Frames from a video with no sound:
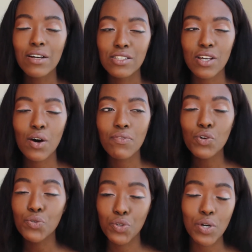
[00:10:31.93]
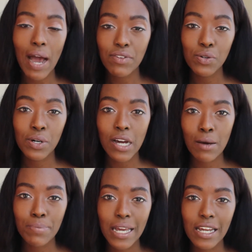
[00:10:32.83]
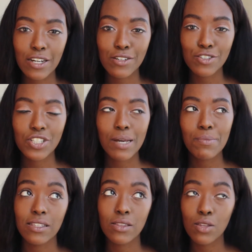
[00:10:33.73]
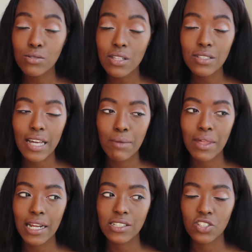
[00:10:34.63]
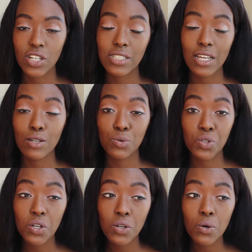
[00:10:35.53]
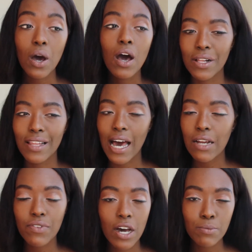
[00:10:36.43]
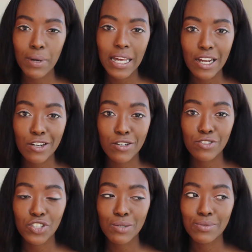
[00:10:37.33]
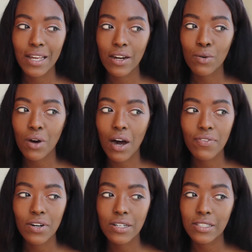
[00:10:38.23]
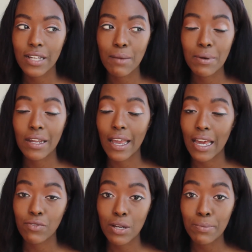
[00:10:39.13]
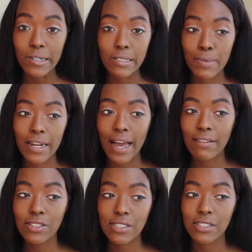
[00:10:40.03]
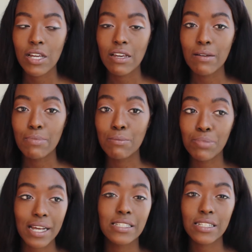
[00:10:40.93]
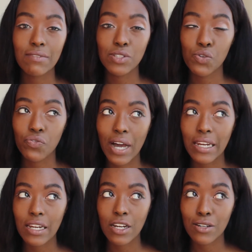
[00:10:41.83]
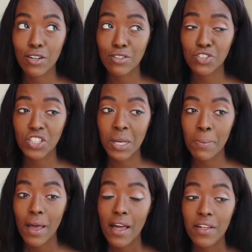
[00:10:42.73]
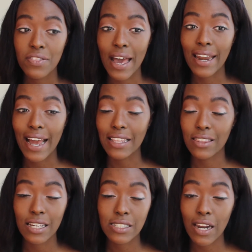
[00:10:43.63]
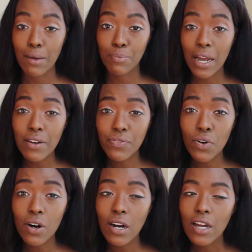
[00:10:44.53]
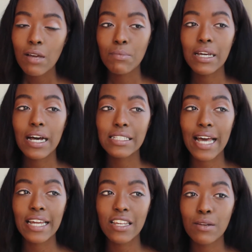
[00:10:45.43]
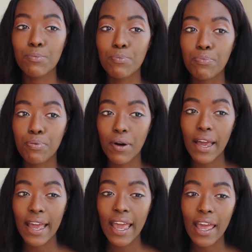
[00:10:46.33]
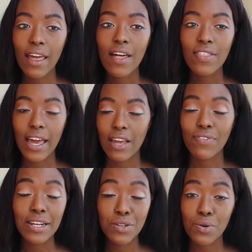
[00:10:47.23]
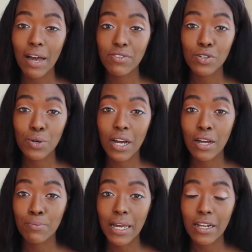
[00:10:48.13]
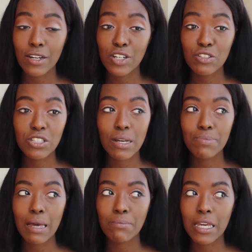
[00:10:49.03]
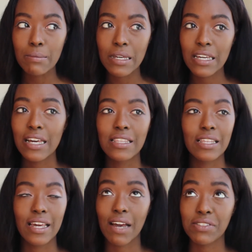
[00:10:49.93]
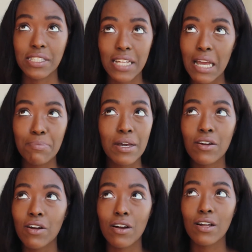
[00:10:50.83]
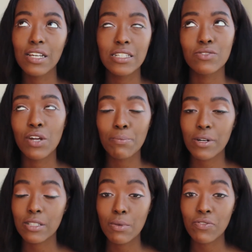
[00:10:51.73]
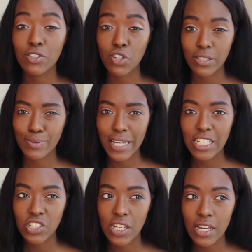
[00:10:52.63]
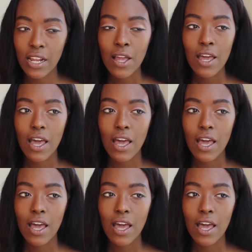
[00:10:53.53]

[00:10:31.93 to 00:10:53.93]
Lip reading: So if you do have to do an unpaid internship, those are the type that I suggest that you do. A lot of unpaid internships, they don't offer a stipend and reimbursement. I've just been blessed enough to find an internship that had the things that I prayed for, because I did pray that if I do have to do an unpaid internship, that maybe that they have a stipend or at least reimburse me for transportation,